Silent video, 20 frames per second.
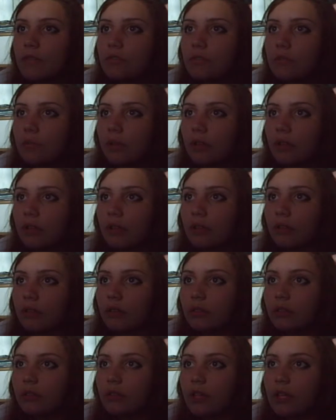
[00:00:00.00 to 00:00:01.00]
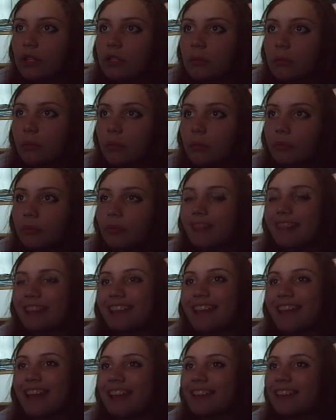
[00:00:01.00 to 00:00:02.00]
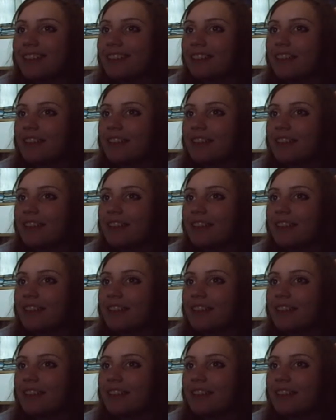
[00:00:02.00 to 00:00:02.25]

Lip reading: Trimalchio lies at the bottom. Yeah.